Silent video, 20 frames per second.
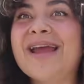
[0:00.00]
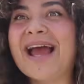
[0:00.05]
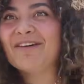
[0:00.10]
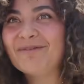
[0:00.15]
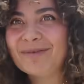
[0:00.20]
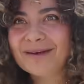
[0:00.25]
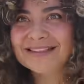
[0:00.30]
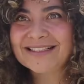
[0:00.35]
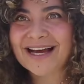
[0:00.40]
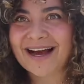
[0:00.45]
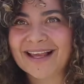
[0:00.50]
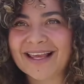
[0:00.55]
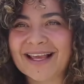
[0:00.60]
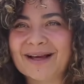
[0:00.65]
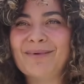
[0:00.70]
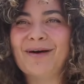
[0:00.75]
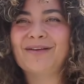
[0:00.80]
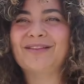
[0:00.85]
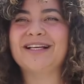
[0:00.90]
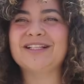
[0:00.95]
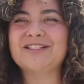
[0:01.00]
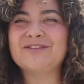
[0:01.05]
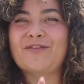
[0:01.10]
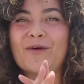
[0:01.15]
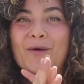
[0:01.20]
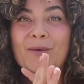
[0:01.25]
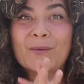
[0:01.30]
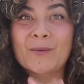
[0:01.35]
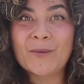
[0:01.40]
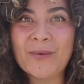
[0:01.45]
have been talking about this
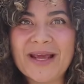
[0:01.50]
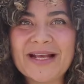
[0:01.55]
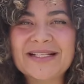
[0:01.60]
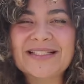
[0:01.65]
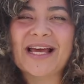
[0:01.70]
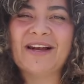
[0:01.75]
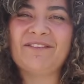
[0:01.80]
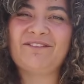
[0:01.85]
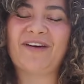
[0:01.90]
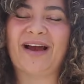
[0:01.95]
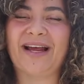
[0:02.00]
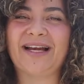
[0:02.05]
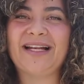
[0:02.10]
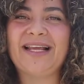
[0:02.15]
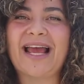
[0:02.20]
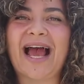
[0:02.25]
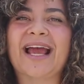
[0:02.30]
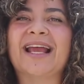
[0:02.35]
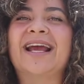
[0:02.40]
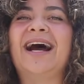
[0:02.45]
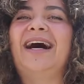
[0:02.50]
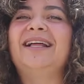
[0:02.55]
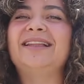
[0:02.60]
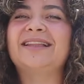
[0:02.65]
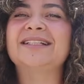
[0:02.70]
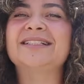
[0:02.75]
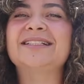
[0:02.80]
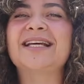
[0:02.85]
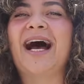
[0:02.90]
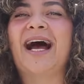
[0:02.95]
for weeks and finally I got the
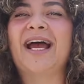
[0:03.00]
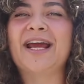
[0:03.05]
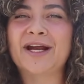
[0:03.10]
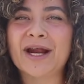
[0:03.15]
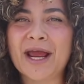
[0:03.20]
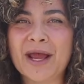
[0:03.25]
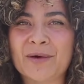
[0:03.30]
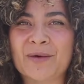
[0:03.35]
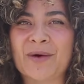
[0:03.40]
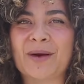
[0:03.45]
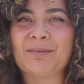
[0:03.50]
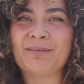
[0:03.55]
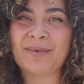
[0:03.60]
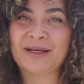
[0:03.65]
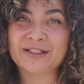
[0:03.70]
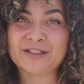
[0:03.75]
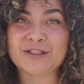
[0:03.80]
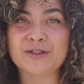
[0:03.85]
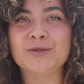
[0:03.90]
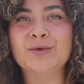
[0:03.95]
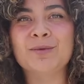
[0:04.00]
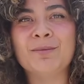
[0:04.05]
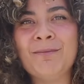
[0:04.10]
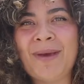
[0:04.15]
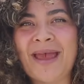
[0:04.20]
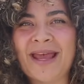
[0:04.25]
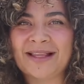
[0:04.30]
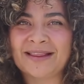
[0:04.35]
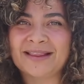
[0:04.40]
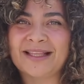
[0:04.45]
entire equipment to
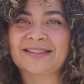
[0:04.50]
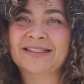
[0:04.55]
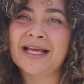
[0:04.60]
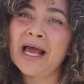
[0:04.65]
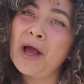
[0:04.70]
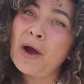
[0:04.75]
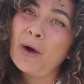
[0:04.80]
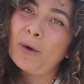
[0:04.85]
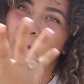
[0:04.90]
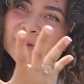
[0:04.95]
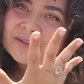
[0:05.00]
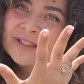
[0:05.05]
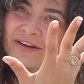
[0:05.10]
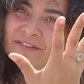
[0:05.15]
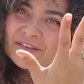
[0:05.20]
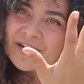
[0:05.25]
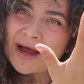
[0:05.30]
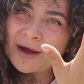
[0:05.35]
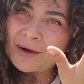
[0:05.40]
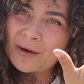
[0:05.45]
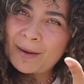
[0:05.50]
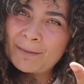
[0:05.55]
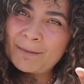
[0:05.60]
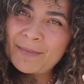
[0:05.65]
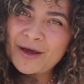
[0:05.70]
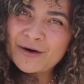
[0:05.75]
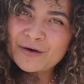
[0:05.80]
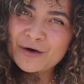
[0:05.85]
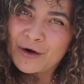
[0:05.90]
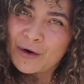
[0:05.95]
make this ULTRAFRAGOLA
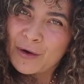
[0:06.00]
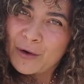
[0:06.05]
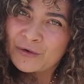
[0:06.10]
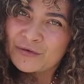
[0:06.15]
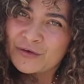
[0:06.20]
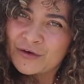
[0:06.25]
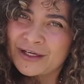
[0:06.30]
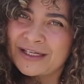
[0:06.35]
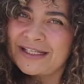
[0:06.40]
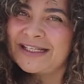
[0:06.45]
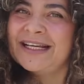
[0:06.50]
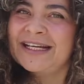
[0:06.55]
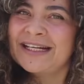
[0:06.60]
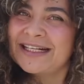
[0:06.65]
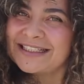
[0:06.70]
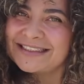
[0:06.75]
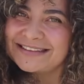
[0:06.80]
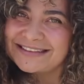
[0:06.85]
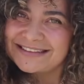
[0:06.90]
mirror over here.